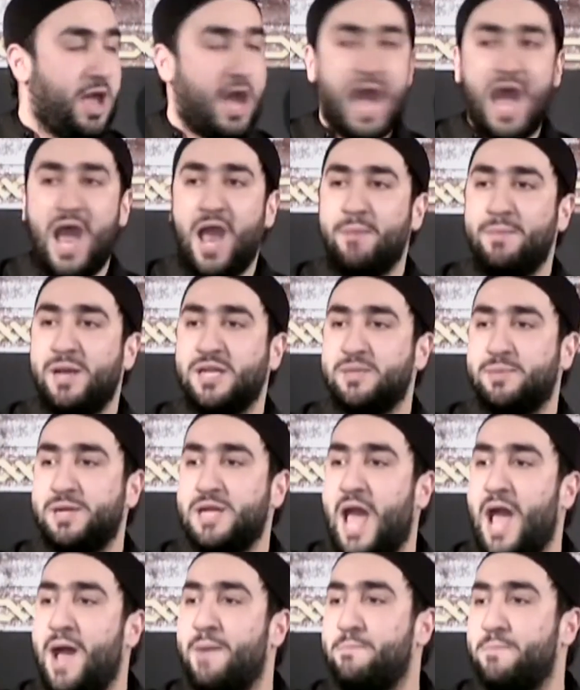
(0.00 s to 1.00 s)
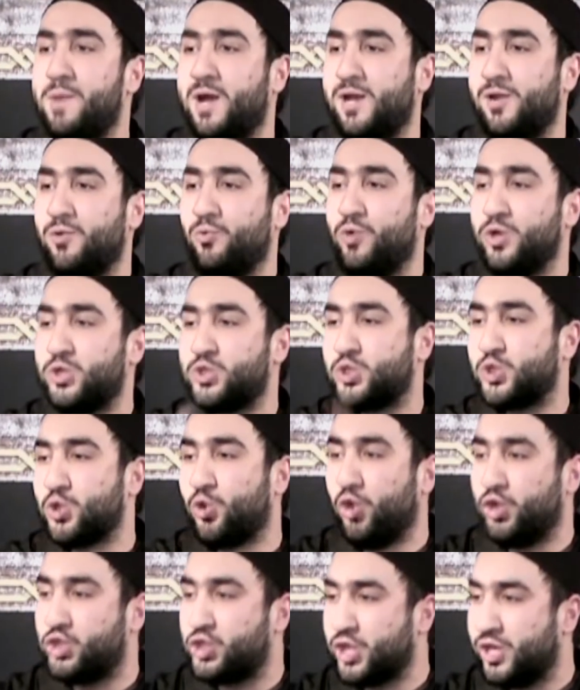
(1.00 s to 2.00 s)
Ahmad ibn Hanbal was
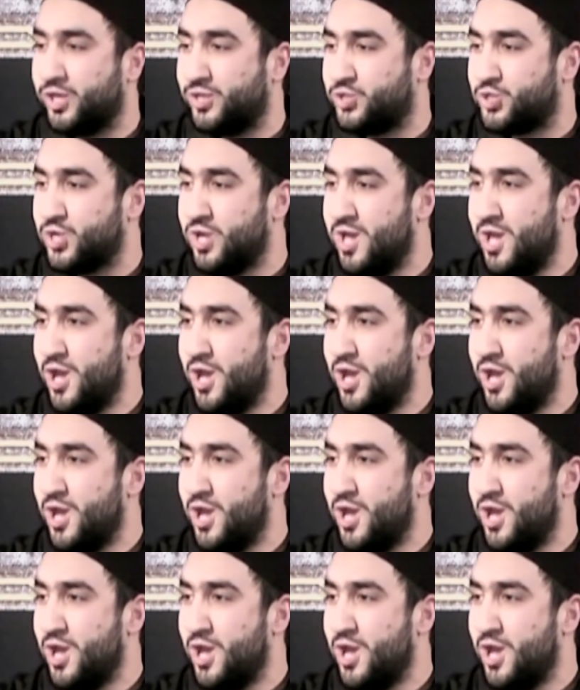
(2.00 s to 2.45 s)
tortured.